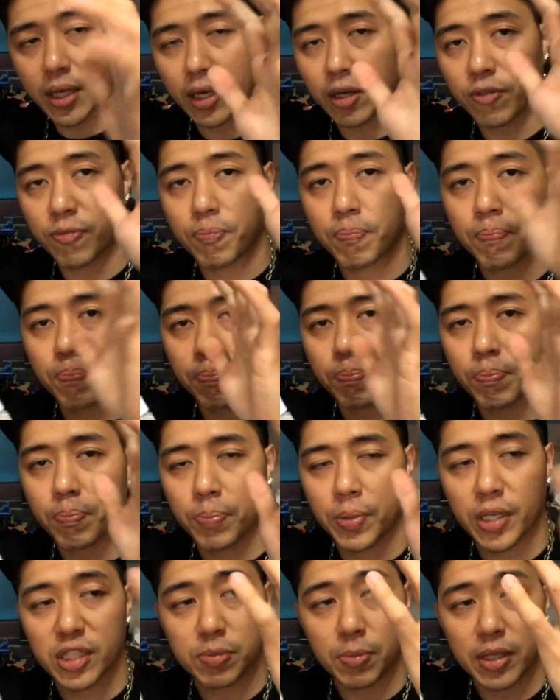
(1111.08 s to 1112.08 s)
kind of
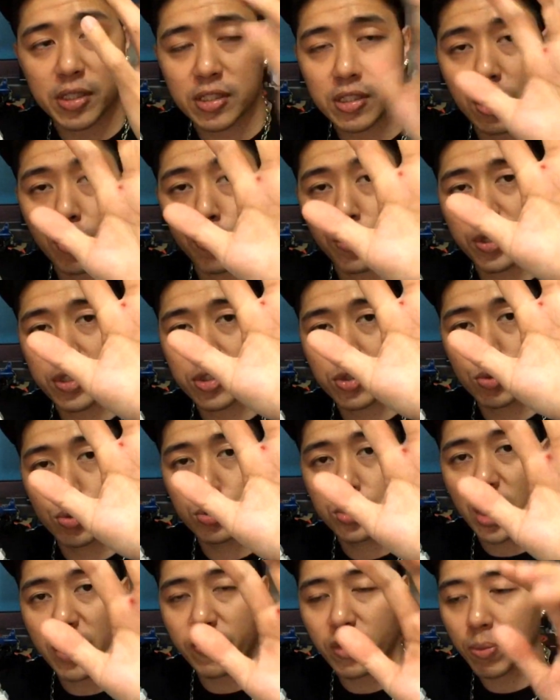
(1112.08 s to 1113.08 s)
pierced myself with a
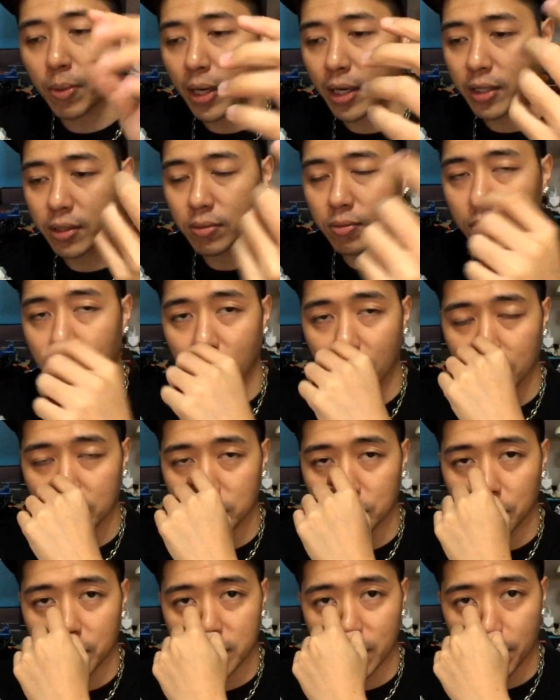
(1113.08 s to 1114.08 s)
screwdriver while I
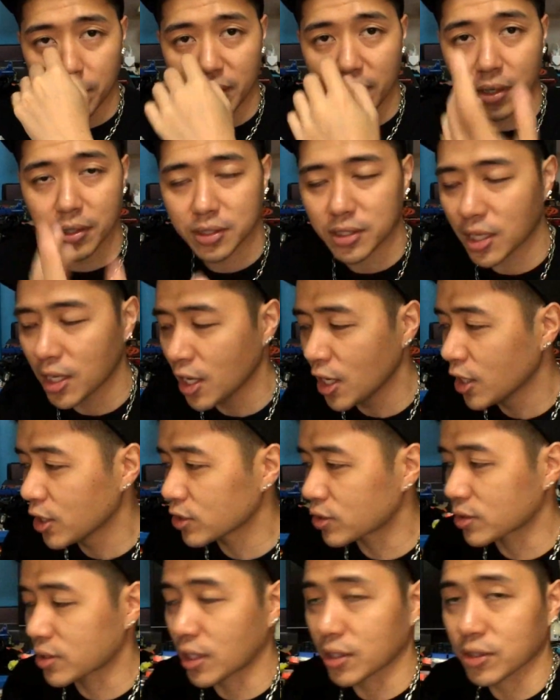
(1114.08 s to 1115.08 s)
was doing something else.
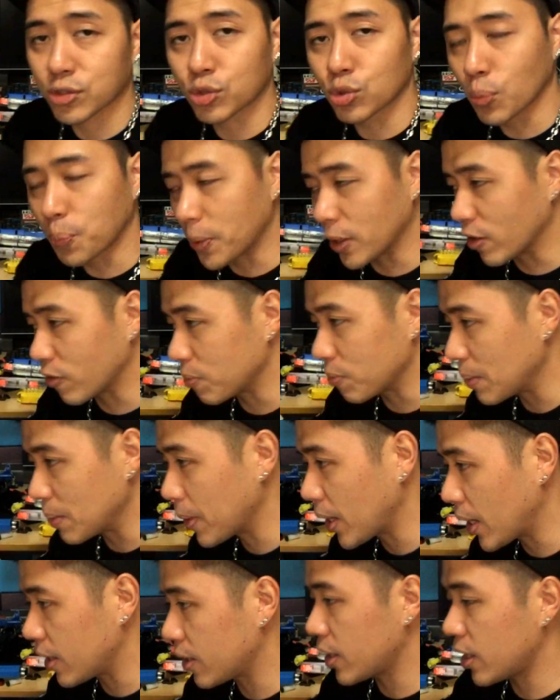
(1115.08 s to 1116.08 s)
It's kind of stupid of me.
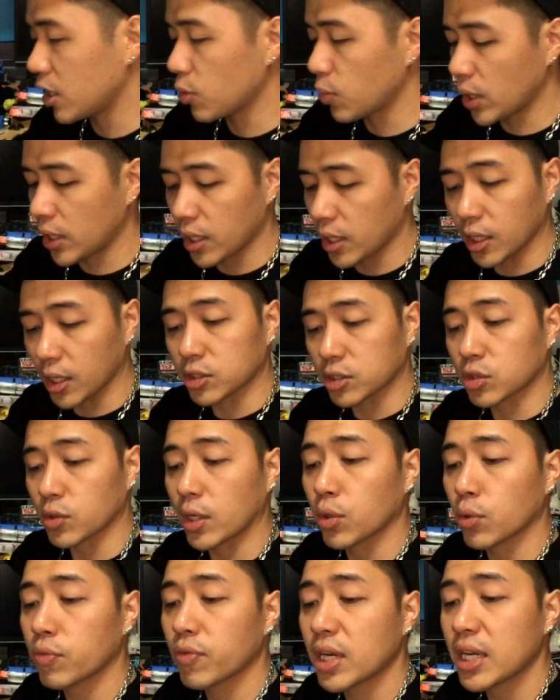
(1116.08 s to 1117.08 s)
But anyway, so
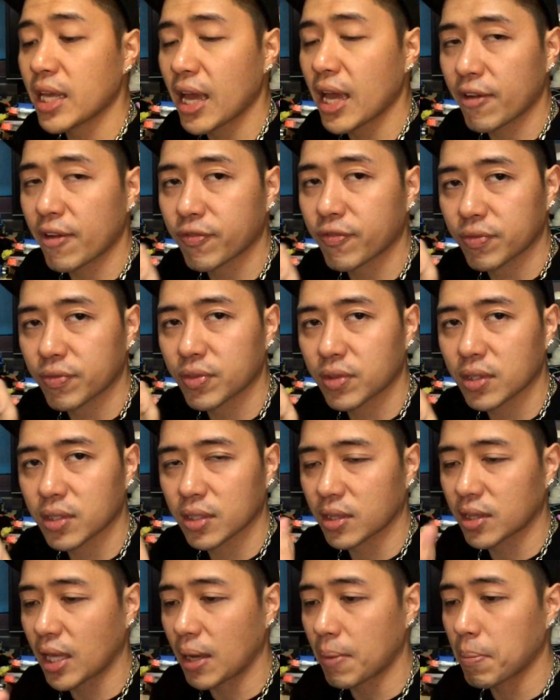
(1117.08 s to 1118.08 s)
I don't really have
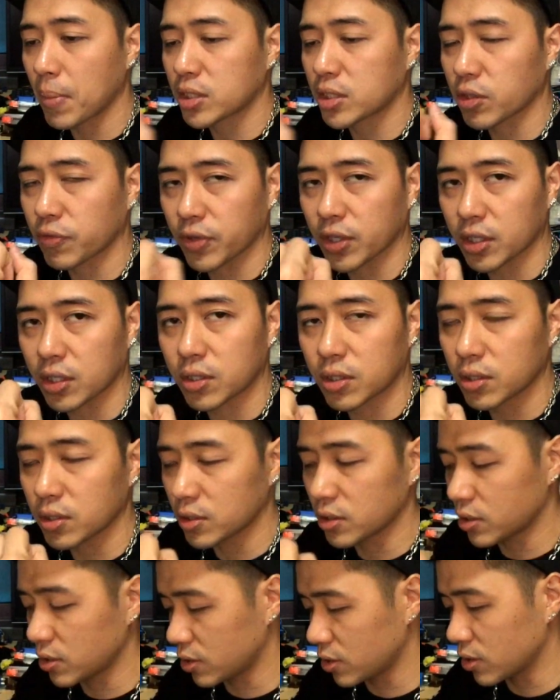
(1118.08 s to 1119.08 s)
that much of a,
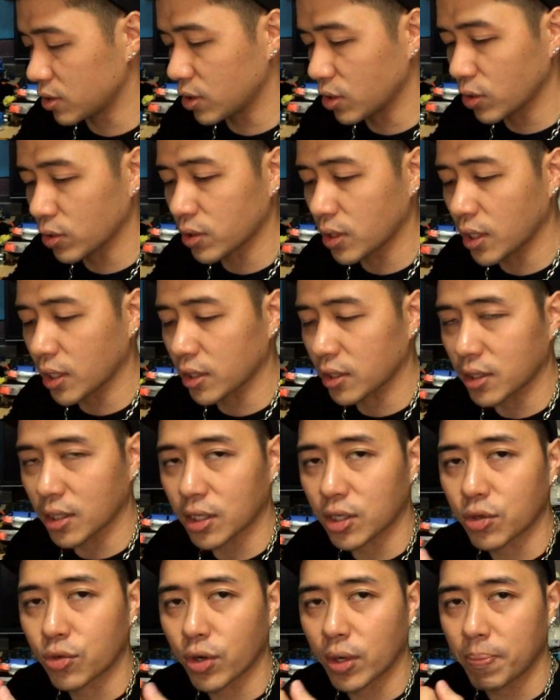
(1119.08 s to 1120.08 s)
you know, a
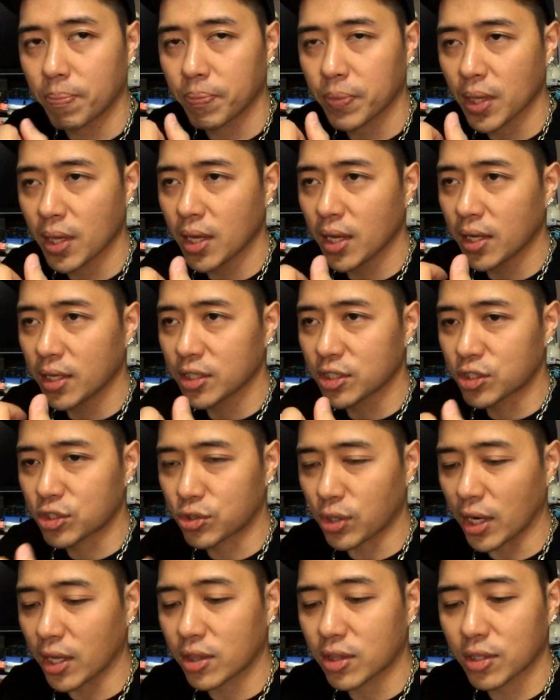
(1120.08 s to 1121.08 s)
grip
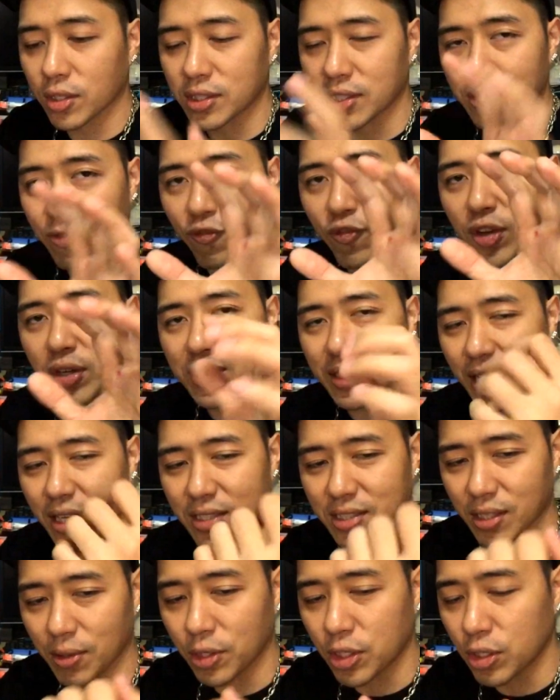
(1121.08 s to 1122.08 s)
strength because it feels
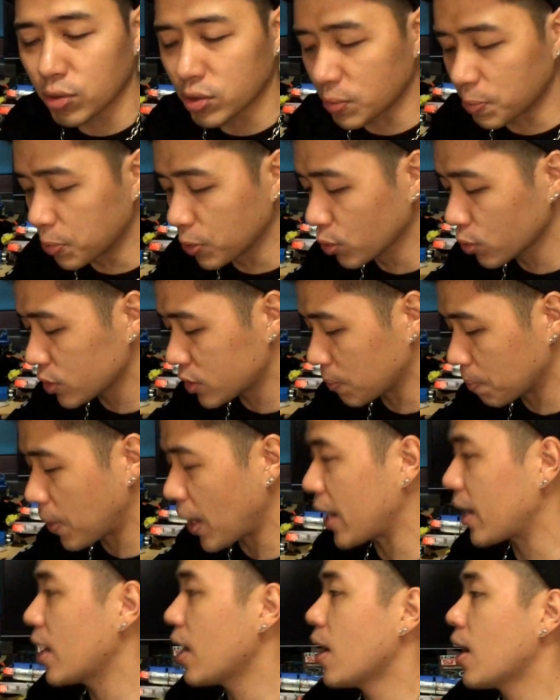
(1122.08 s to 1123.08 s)
like it's a huge bruise,
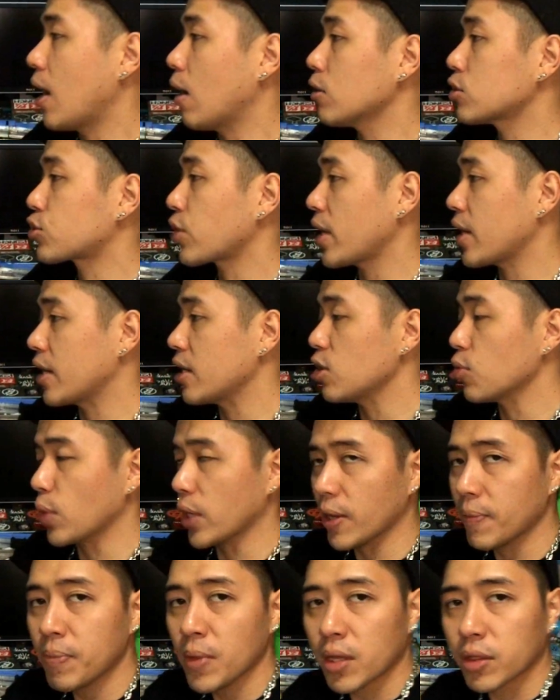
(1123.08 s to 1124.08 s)
but I'll try it
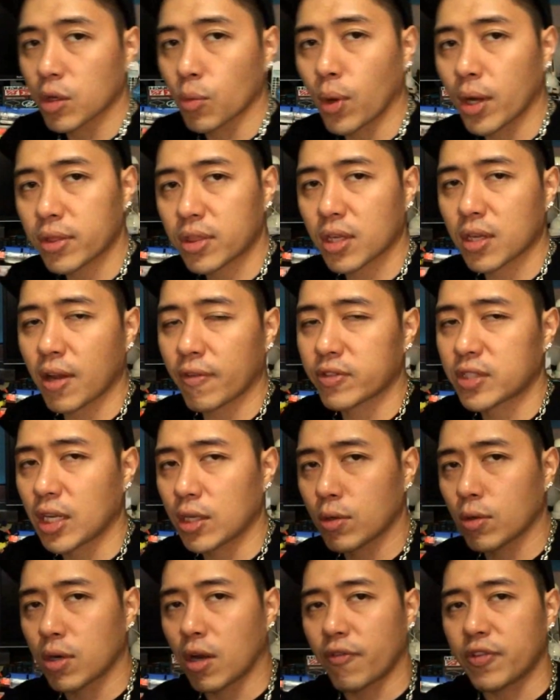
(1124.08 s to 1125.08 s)
anyway. The one thing you have to
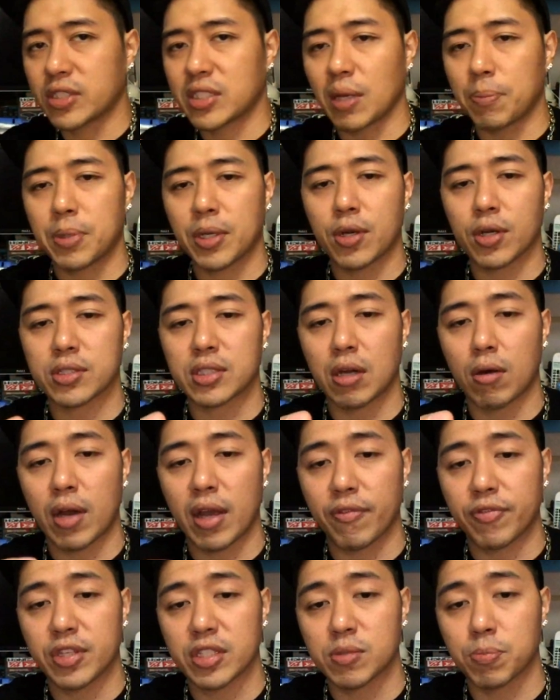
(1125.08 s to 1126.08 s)
take note of is that because now
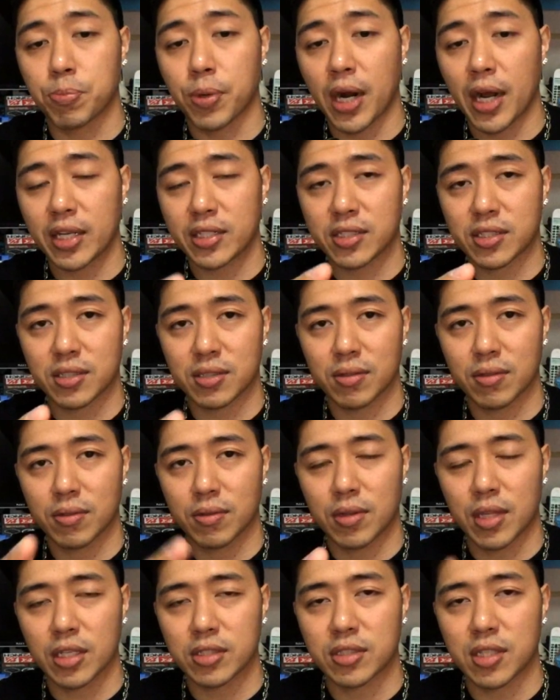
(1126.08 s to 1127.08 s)
I have this brass
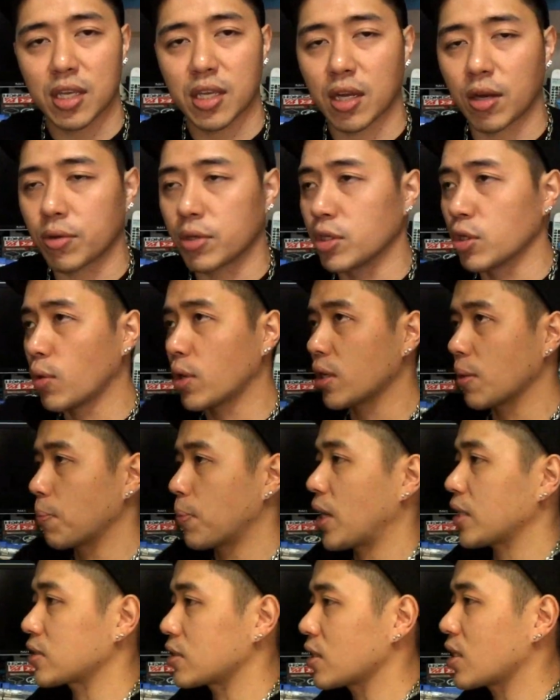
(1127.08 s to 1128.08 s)
thing sticking out, you don't want the
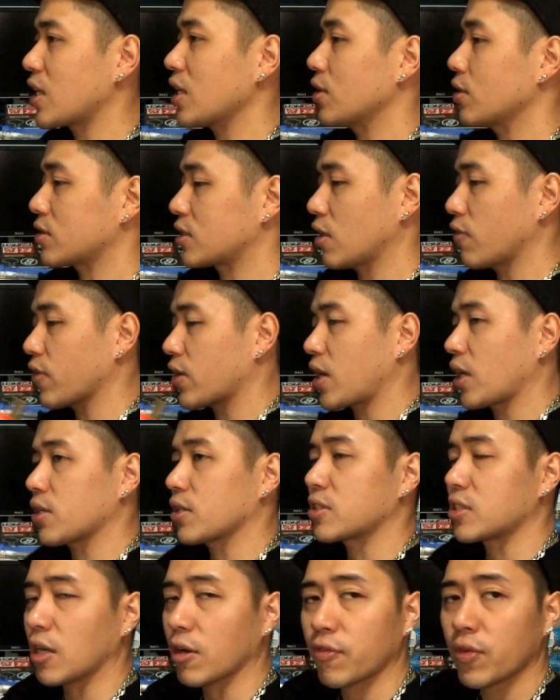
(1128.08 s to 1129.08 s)
brass to hit yourself or cut
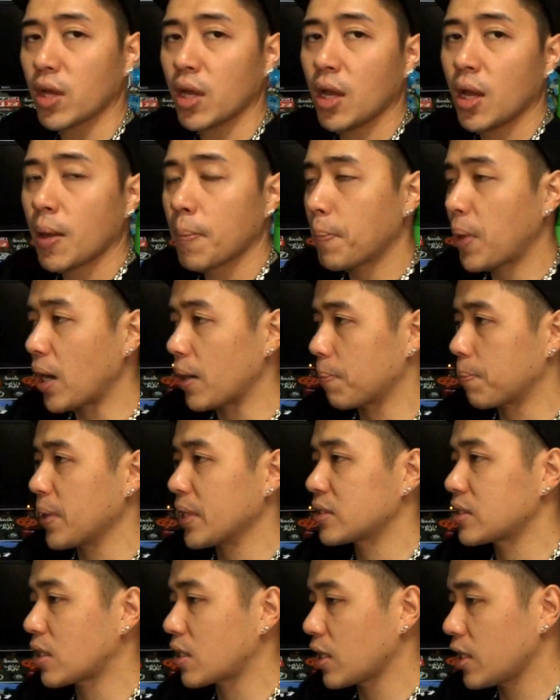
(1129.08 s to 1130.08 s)
yourself, but
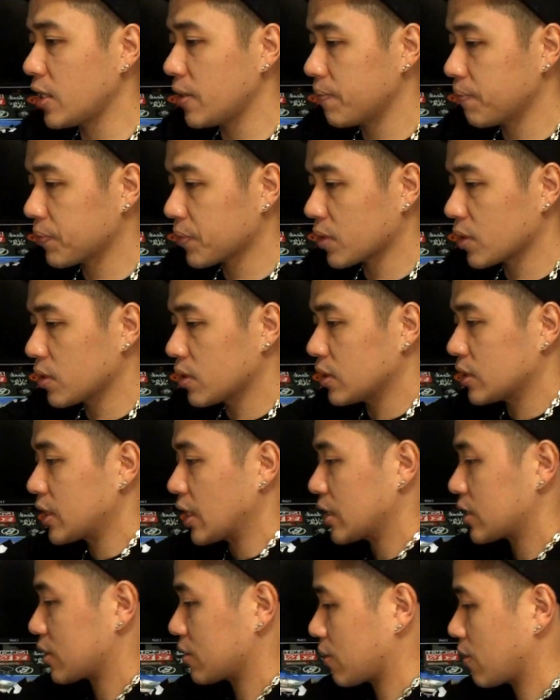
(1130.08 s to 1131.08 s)
basically
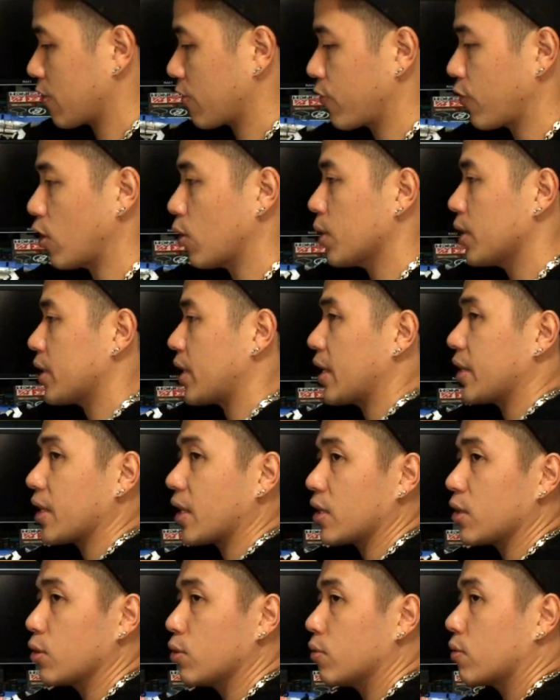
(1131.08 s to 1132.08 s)
just forward and
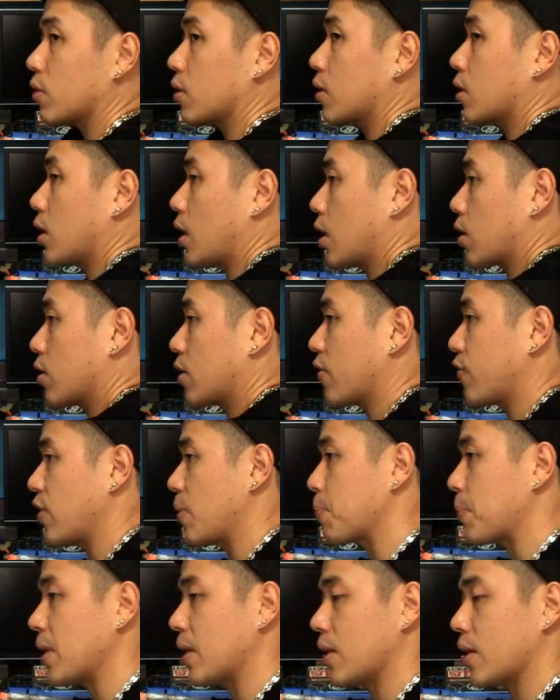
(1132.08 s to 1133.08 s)
then you are going to
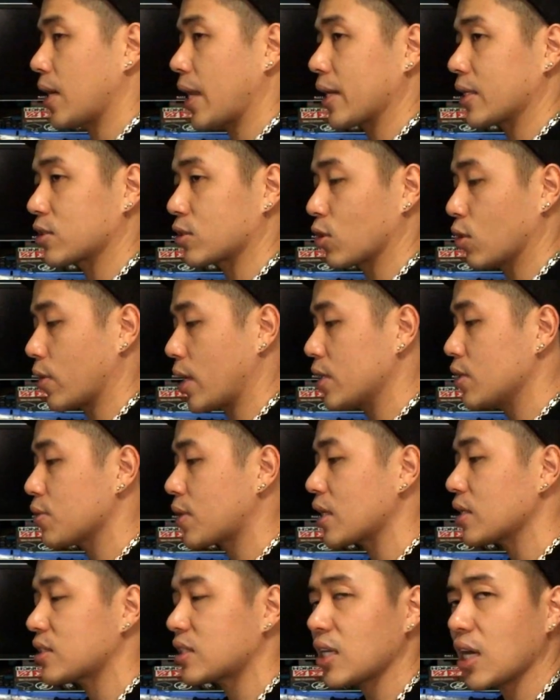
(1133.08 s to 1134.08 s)
flip it like so, and
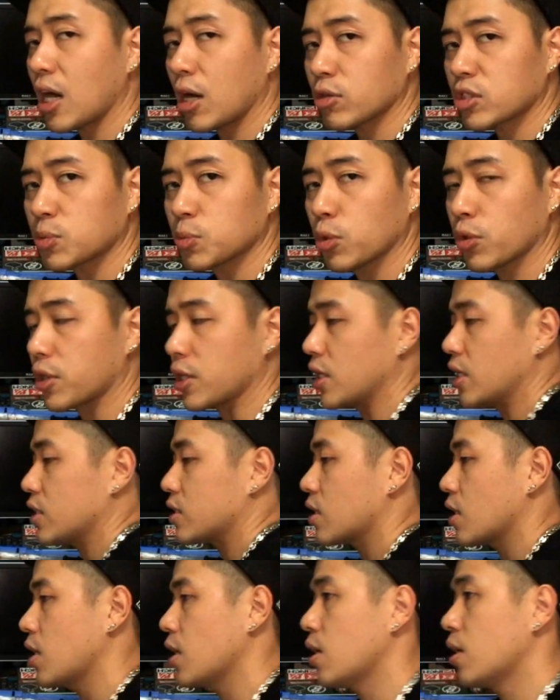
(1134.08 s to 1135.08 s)
you can see how smooth it
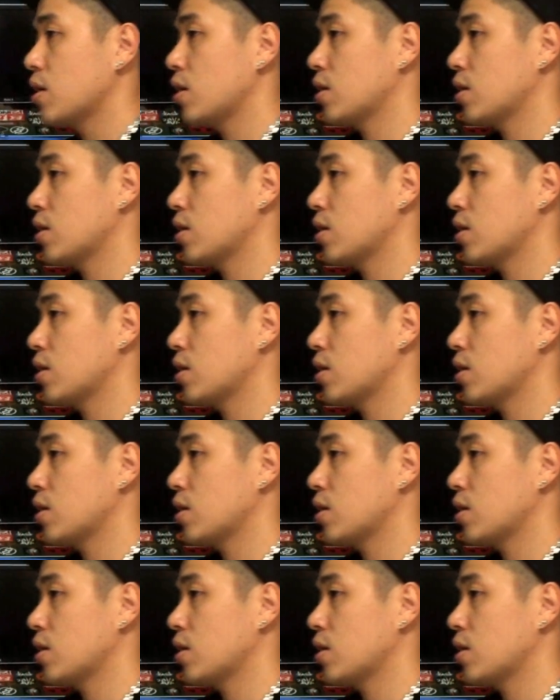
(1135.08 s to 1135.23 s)
is